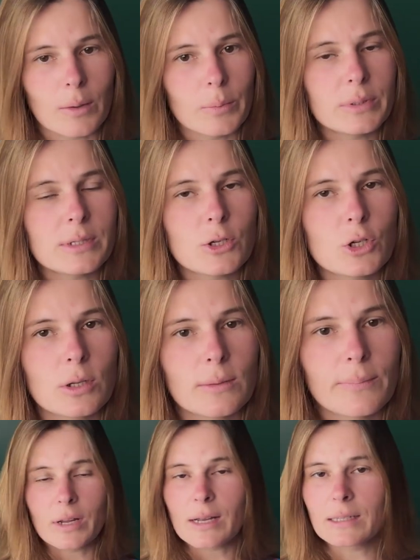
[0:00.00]
competition,
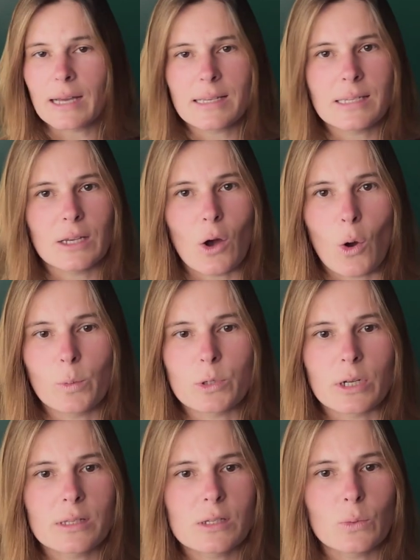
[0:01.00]
recognizing
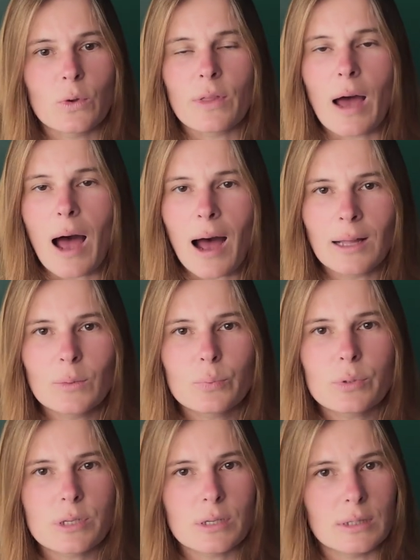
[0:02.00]
objects with
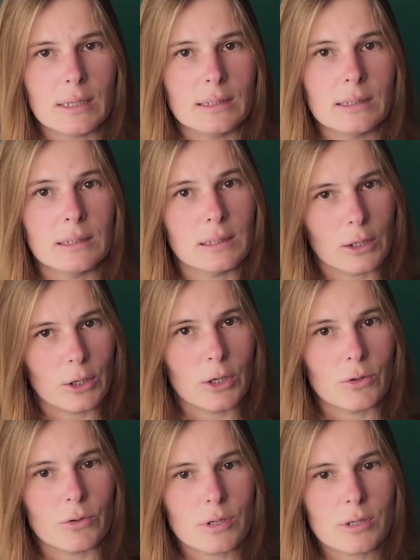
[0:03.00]
unprecedented
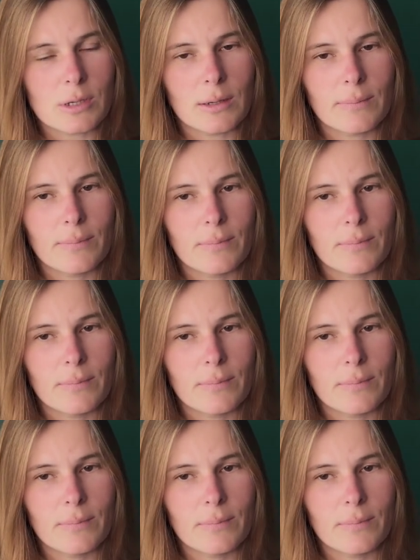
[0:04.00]
accuracy.